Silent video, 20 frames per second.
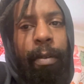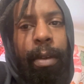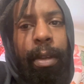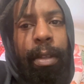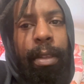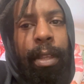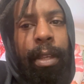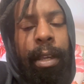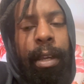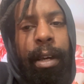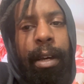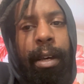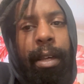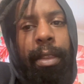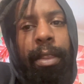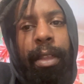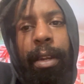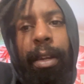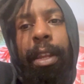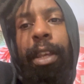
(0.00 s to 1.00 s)

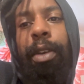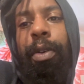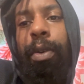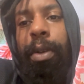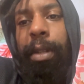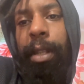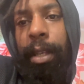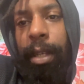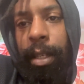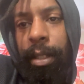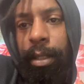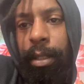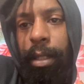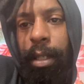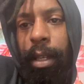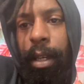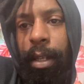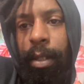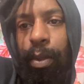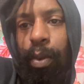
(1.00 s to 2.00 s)
Negro Leagues
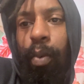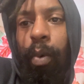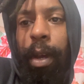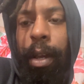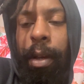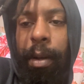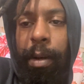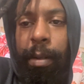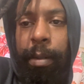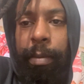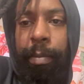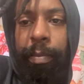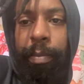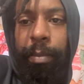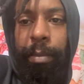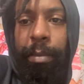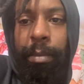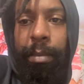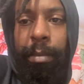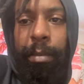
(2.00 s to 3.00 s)
as well.
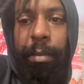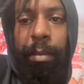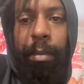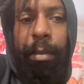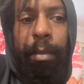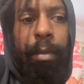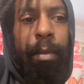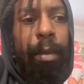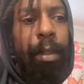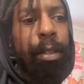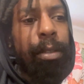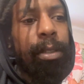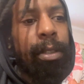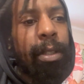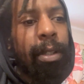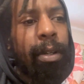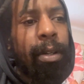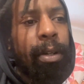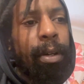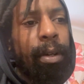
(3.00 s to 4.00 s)

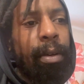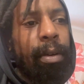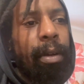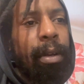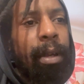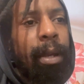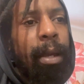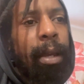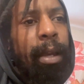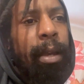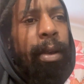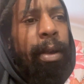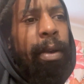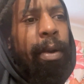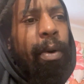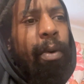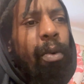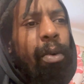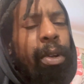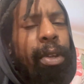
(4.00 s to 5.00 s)
So
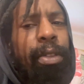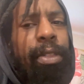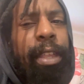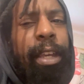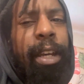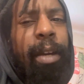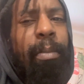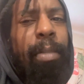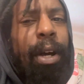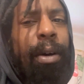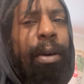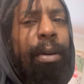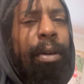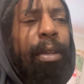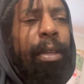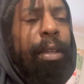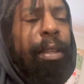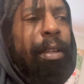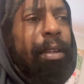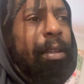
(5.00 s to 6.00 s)
when you think about,
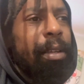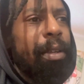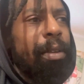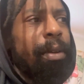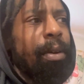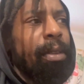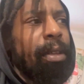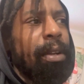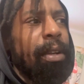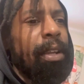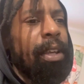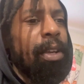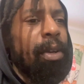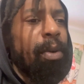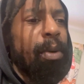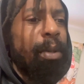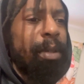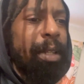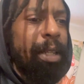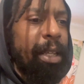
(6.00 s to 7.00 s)
the
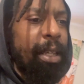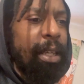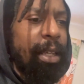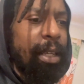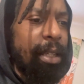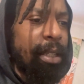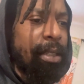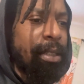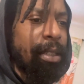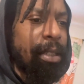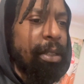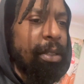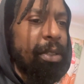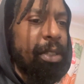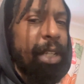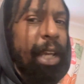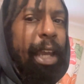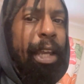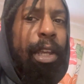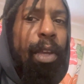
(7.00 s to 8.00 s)
Negro Leagues and
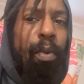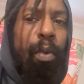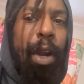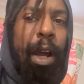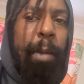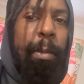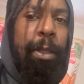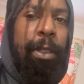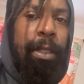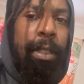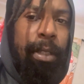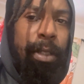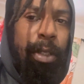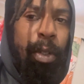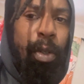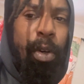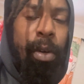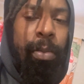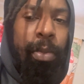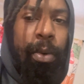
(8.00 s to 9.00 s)
Jackie Robinson's
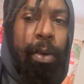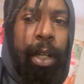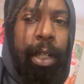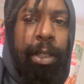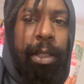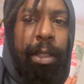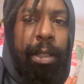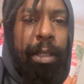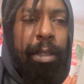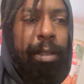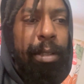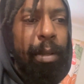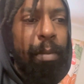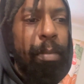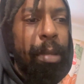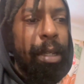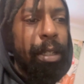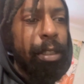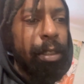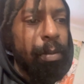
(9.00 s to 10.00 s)
incorporation into
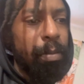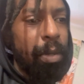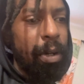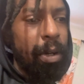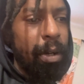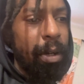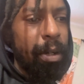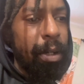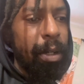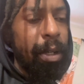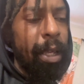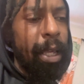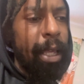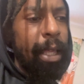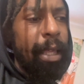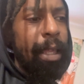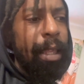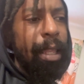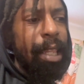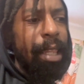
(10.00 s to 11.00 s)
baseball,
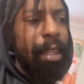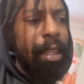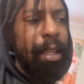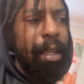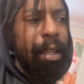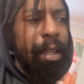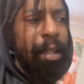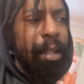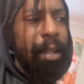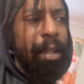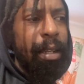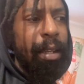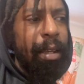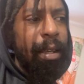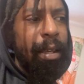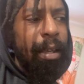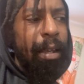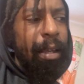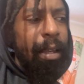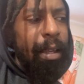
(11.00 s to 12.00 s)
then,
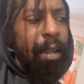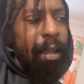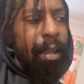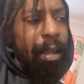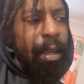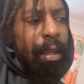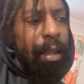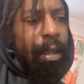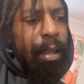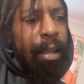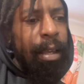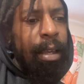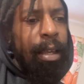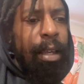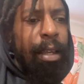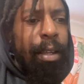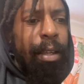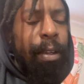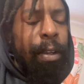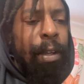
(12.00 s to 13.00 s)

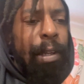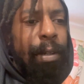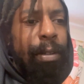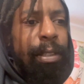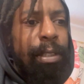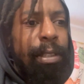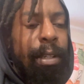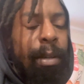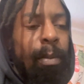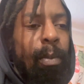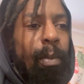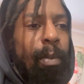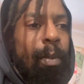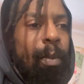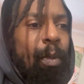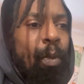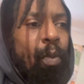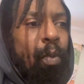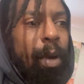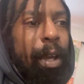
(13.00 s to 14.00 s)
in some
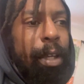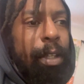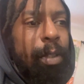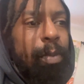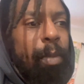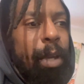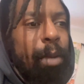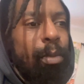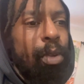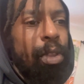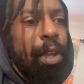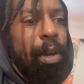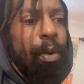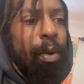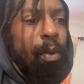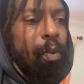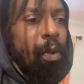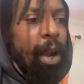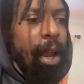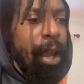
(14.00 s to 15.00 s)
ways maybe they were
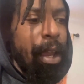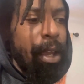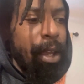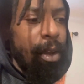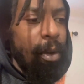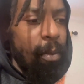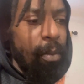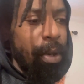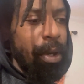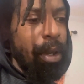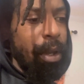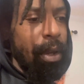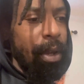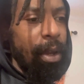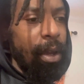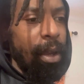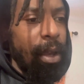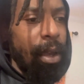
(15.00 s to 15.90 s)
right, but,